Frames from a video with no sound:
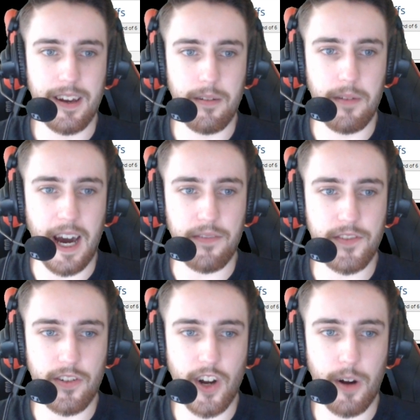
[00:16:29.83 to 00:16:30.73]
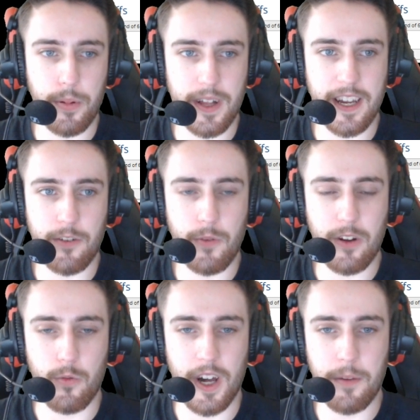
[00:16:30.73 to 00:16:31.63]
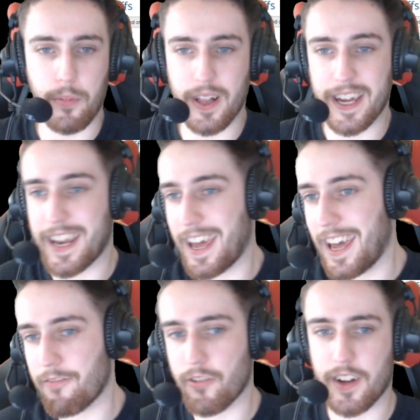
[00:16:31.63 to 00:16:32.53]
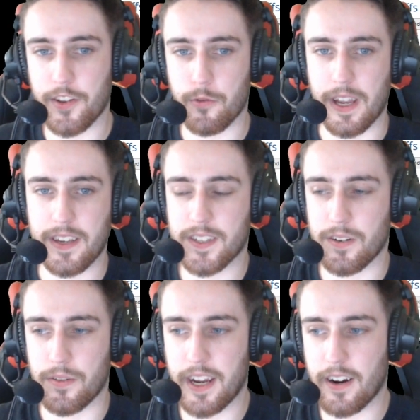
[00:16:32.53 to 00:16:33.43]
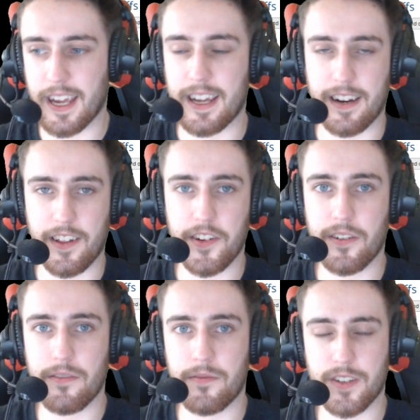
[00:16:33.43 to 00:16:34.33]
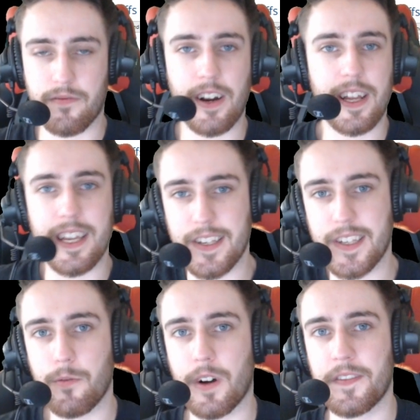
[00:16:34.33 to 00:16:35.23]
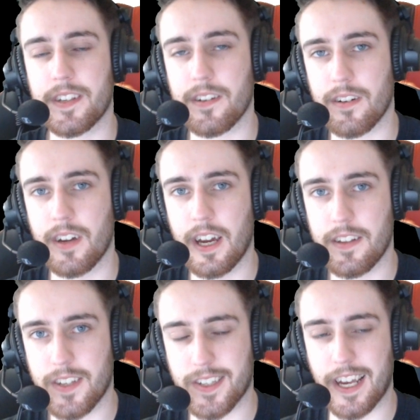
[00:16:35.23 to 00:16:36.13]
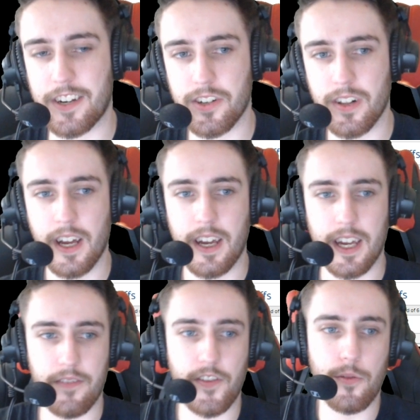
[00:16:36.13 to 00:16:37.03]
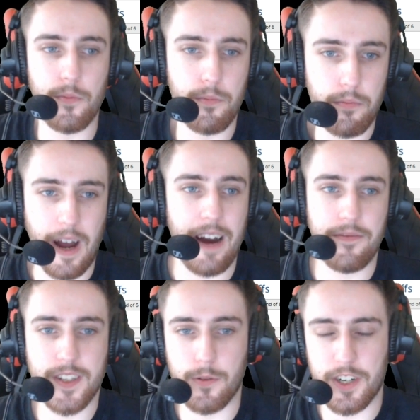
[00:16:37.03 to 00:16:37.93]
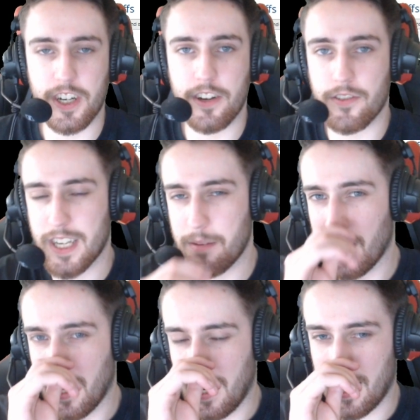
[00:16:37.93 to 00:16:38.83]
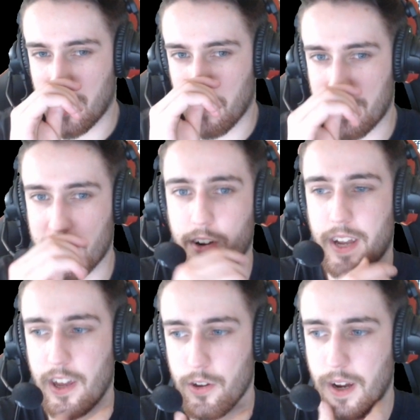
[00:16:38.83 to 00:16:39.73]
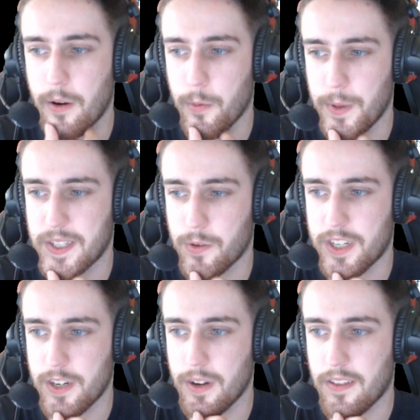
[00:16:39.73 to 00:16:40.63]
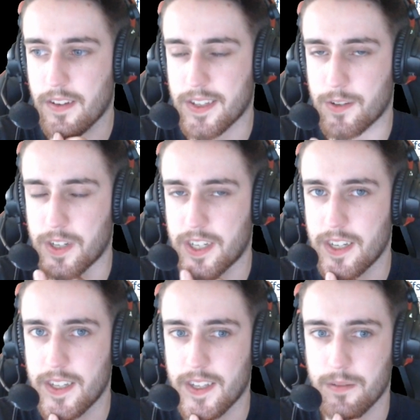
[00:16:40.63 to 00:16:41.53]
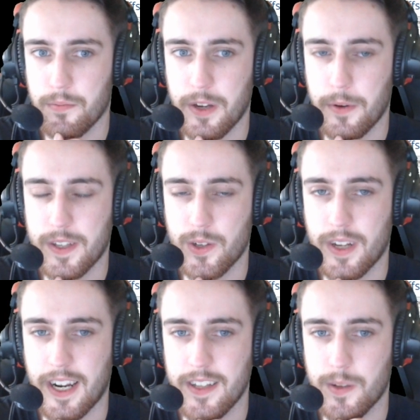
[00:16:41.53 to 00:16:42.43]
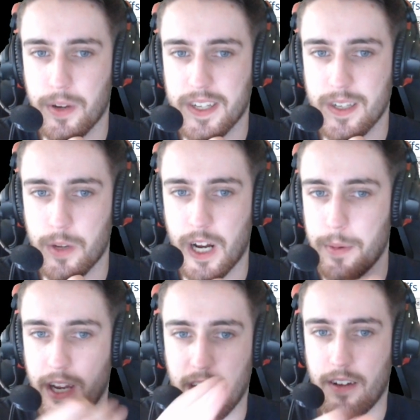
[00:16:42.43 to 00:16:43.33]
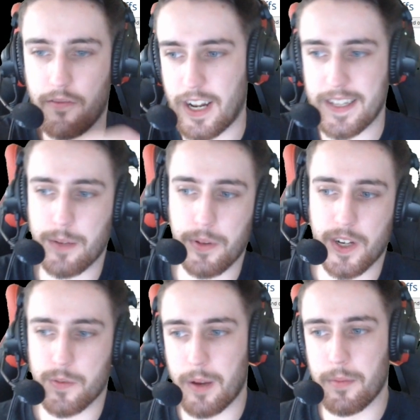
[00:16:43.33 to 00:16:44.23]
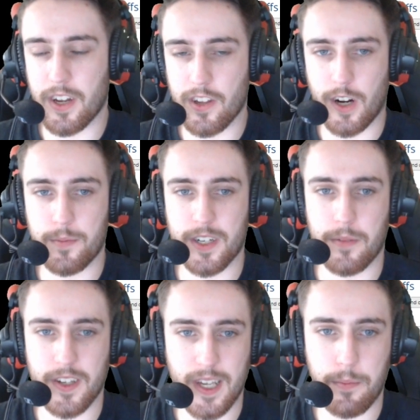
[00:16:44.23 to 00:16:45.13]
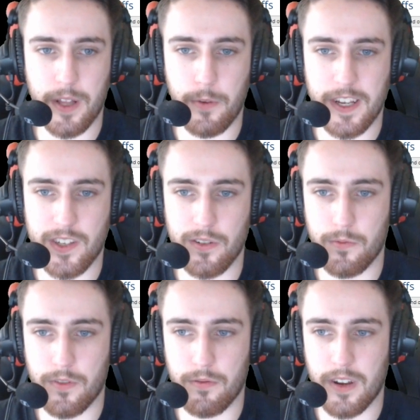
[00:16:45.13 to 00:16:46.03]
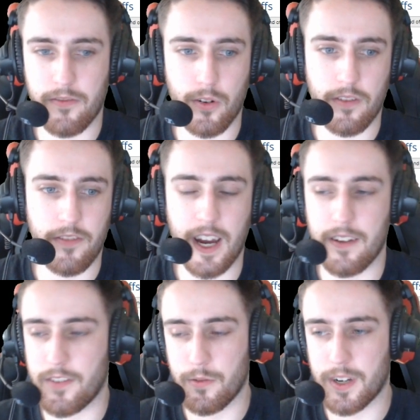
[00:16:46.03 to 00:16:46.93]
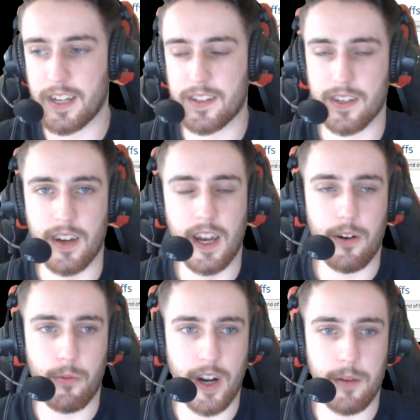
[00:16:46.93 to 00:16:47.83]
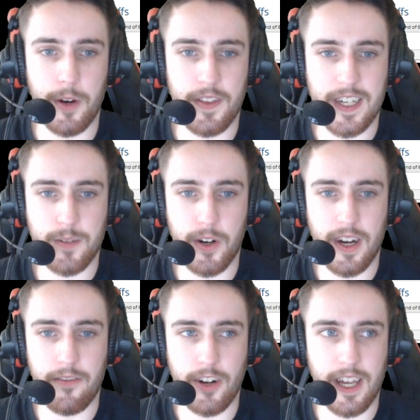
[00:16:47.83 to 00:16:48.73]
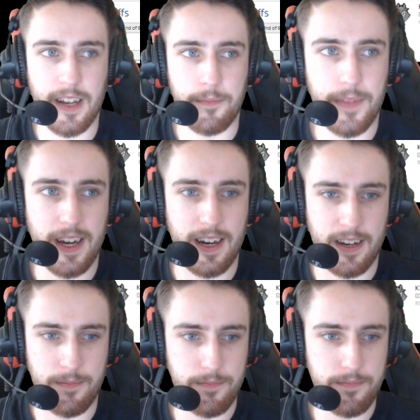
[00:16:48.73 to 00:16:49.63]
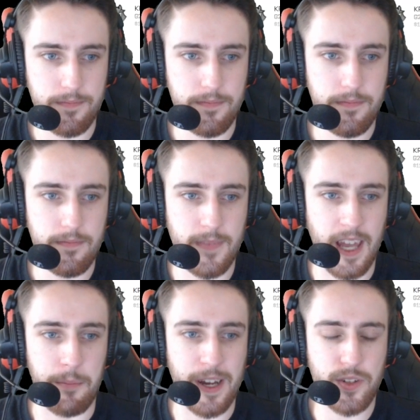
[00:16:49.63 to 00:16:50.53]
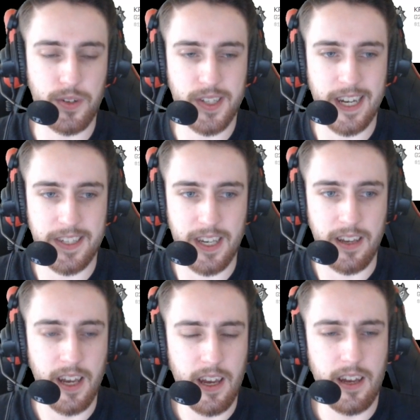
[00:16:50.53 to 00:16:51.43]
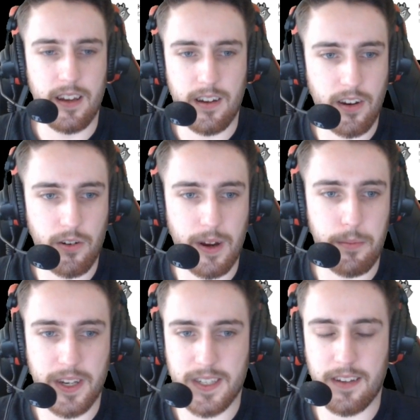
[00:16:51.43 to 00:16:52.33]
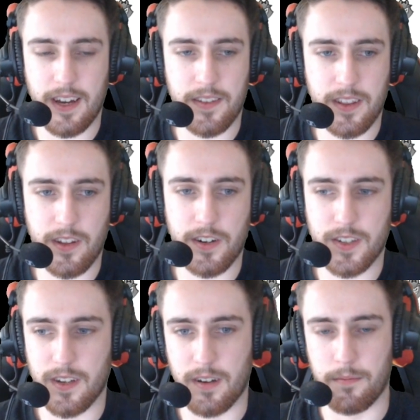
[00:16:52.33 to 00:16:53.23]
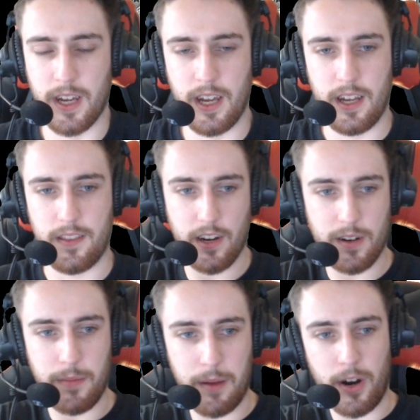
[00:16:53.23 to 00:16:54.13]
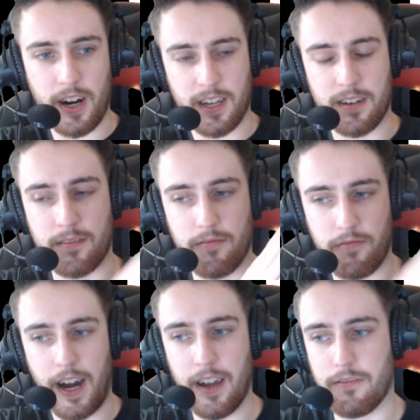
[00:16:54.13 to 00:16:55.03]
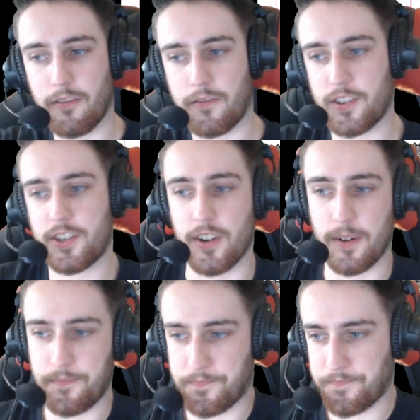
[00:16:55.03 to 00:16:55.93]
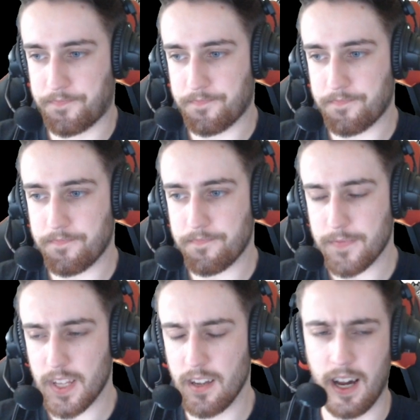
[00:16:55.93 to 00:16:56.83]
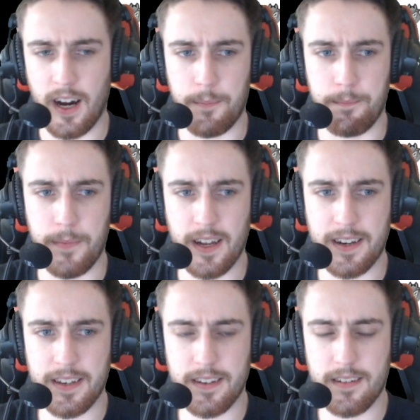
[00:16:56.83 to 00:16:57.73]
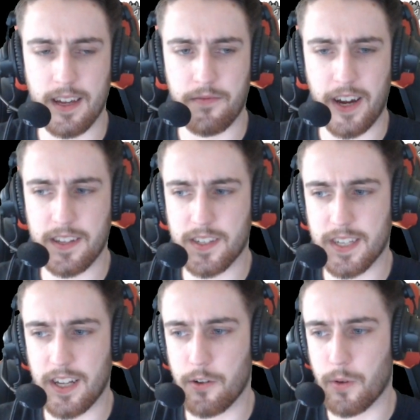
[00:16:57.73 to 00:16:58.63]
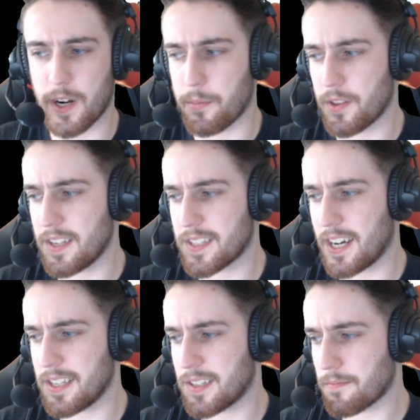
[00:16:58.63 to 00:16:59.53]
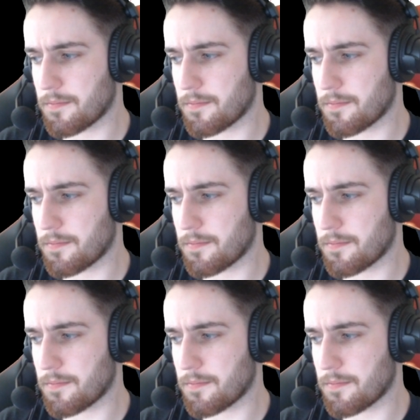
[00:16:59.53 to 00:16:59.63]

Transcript: after not playing in week 1, playing every other week. So there again, another just very easy one to schedule. If you have Squishy in your team and you're wondering, okay, who do I replace Squishy with? Because Squishy doesn't play week 2 and I need to pick someone up. Fnatic players might be a good option because they play week 2, 3, 4, 5. You wouldn't need to worry about that spot ever again. And yeah, Meister and Snasky, great picks. I think they're just they're in my bargain 5 for sure. And if I had to tell you where to put these guys